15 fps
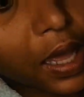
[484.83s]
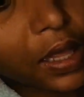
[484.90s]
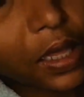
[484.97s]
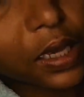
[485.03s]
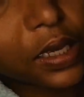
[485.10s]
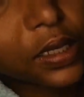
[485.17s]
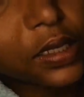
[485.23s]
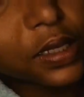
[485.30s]
I
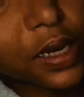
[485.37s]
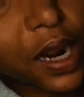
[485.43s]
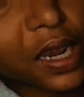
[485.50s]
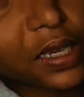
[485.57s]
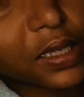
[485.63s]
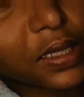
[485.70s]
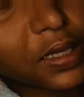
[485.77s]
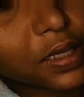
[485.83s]
think it's
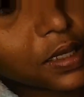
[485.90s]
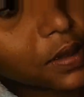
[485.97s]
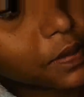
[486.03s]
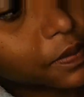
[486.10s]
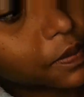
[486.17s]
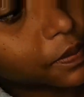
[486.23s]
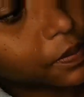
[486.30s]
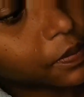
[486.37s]
nice.
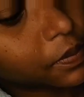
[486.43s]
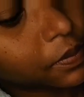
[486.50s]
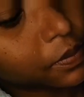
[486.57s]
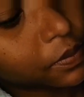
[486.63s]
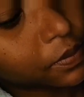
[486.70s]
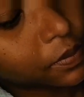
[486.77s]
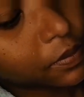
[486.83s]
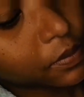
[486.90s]

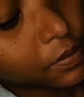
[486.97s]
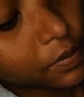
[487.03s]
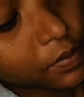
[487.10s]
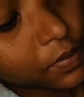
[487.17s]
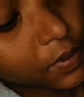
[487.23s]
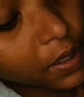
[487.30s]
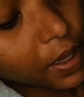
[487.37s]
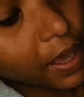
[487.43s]

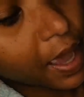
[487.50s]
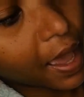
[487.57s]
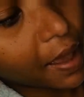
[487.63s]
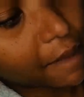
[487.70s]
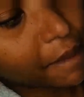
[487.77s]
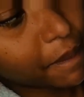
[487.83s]
Yeah,